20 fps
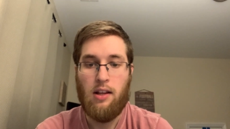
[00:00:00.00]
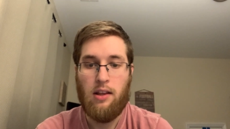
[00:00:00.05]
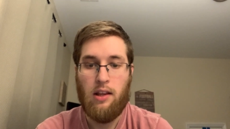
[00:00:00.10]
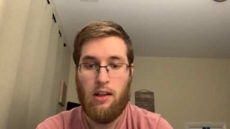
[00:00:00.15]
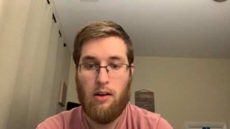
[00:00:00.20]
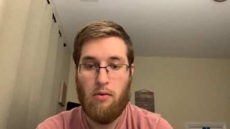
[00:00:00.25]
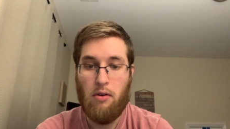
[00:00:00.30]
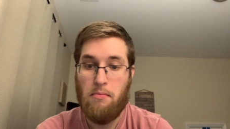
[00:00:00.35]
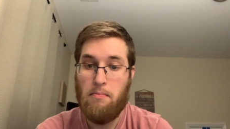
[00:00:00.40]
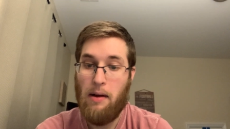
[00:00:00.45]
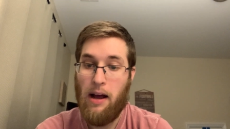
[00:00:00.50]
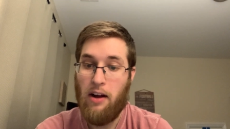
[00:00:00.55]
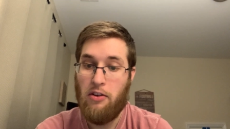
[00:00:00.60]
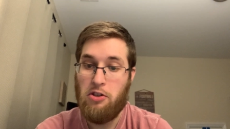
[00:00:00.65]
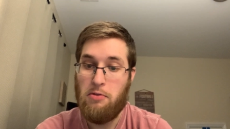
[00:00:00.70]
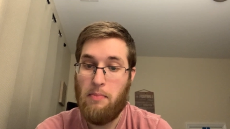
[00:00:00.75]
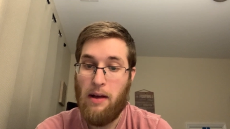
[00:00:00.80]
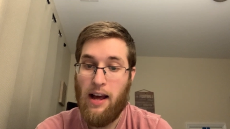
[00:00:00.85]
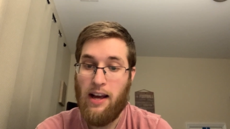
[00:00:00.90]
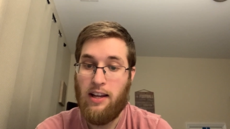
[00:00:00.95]
they would
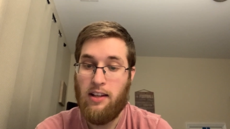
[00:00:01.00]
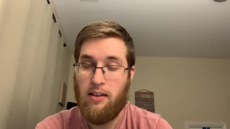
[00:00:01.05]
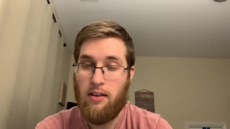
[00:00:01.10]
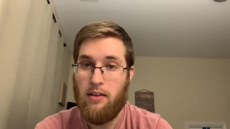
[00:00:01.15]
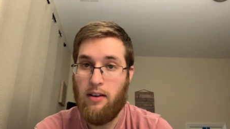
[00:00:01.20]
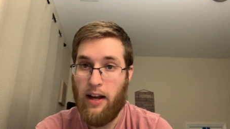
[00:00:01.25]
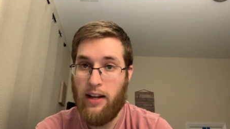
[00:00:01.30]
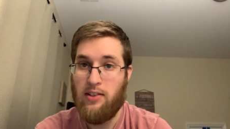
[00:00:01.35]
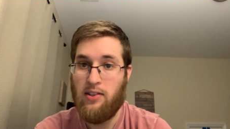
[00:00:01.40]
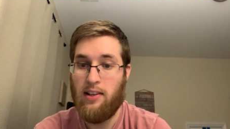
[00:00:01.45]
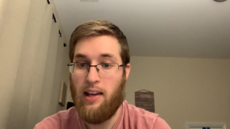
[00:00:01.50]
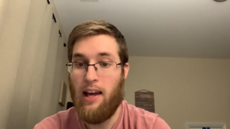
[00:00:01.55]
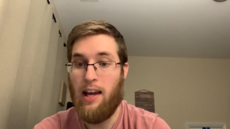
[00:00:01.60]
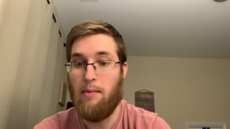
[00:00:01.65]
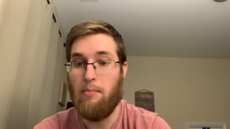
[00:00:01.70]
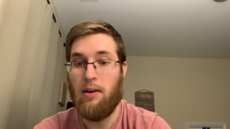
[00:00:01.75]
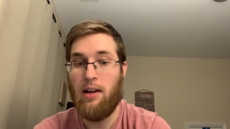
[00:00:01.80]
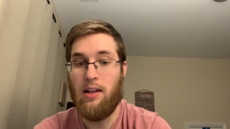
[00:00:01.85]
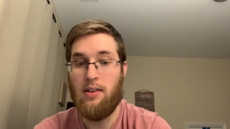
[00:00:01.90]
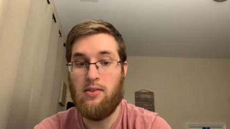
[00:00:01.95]
bounce back in their next
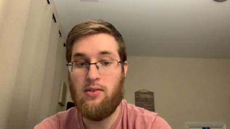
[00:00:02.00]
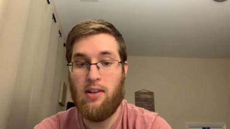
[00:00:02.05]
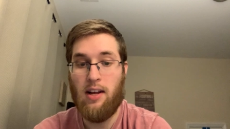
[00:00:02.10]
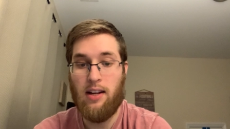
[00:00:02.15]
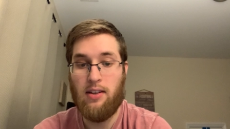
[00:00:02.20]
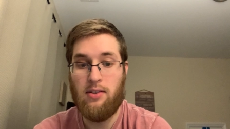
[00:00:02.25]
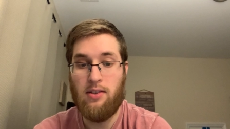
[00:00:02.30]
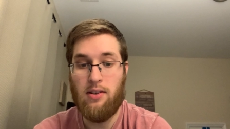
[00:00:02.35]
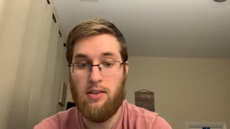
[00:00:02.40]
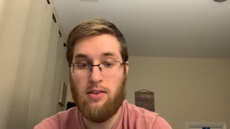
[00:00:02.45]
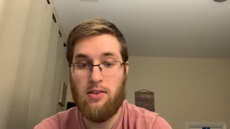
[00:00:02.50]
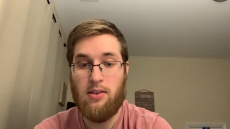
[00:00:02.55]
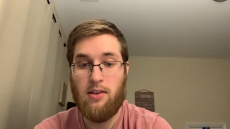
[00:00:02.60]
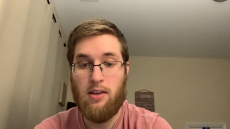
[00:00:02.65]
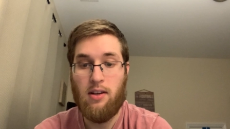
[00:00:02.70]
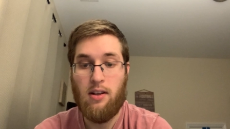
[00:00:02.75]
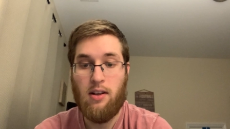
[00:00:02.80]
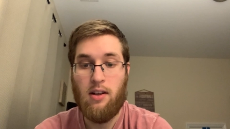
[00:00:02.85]
game against Texas.